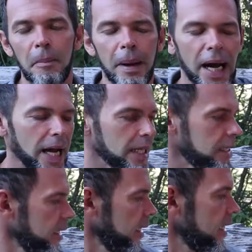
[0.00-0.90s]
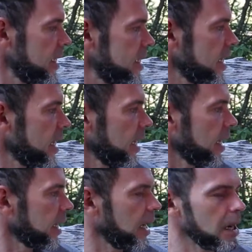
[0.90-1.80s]
But it's a
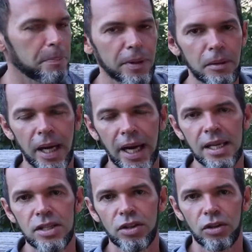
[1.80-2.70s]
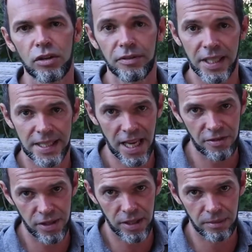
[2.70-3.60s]
compromise of the
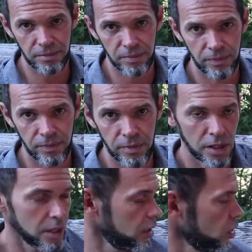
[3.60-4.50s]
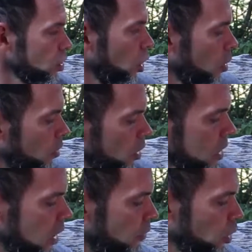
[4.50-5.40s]
safety. So
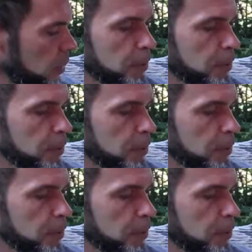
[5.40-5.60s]
obviously for the